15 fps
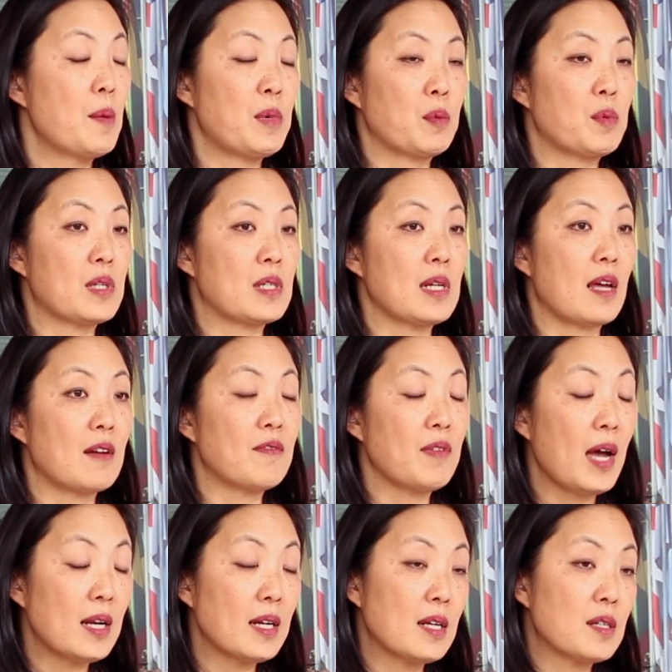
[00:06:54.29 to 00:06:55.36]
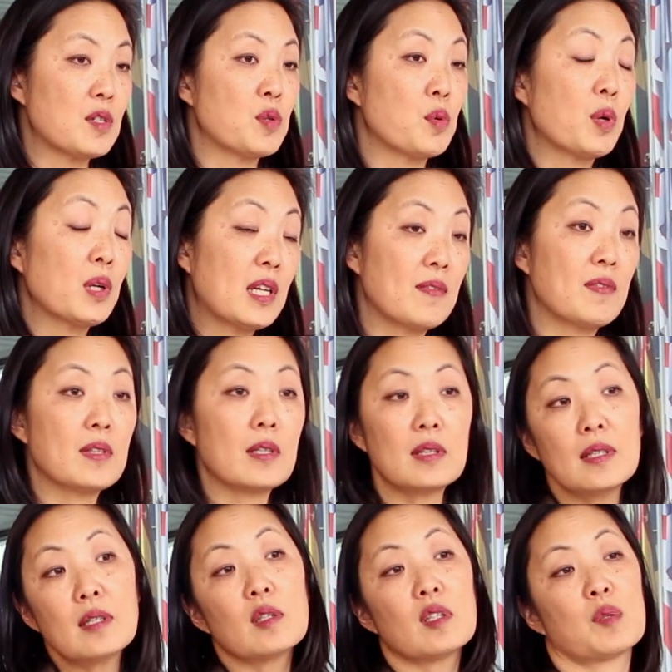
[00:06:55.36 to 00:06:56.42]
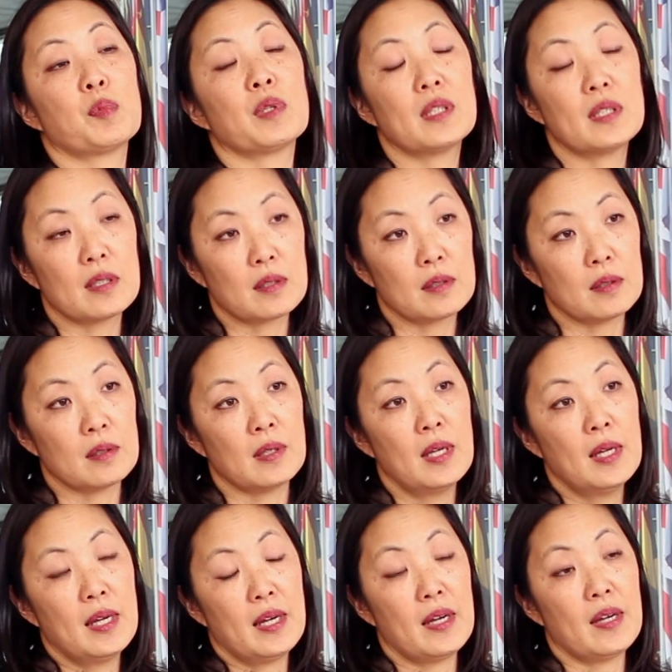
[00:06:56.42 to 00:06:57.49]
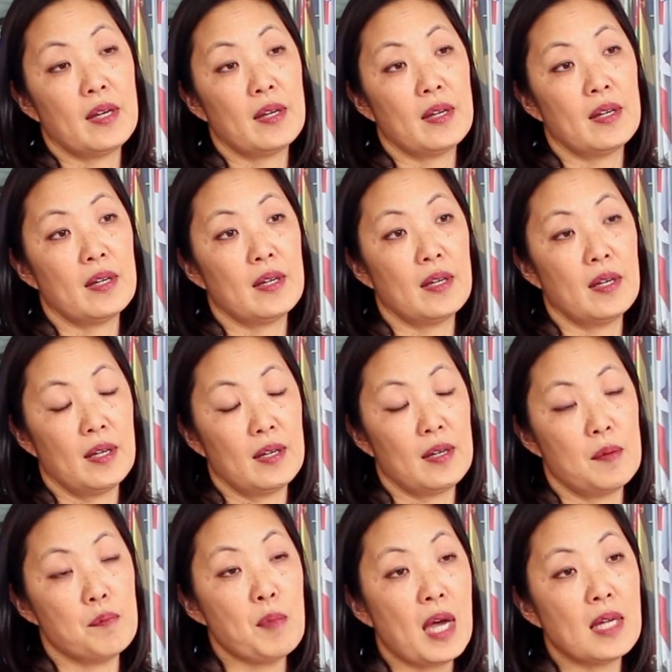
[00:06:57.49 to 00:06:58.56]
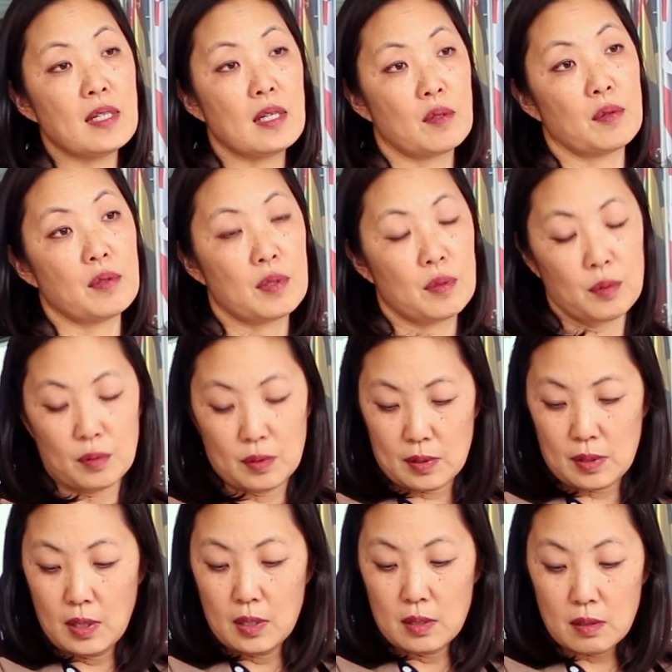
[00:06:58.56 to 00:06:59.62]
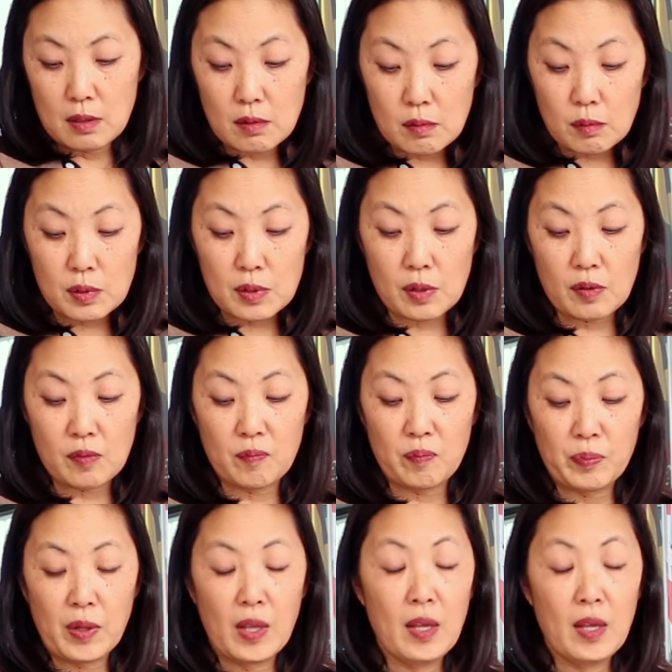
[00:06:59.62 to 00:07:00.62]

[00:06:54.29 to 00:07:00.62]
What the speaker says: but was not financed nor given the legal or political mandate or tools to do so.